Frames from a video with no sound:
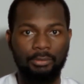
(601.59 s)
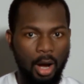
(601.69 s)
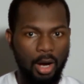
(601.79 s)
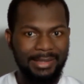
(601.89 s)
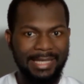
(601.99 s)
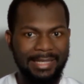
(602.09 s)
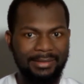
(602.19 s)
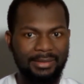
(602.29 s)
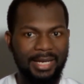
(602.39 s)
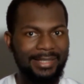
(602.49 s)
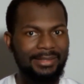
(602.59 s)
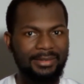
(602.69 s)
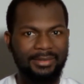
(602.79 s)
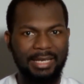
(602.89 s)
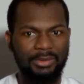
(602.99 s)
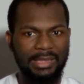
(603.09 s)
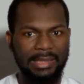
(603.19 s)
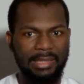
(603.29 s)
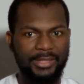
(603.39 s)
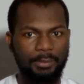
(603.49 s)
Hunter's
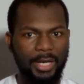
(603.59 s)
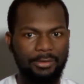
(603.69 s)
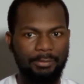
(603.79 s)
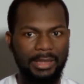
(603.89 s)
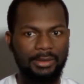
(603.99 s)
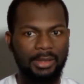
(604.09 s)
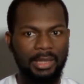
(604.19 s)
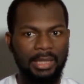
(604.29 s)
1917 experiment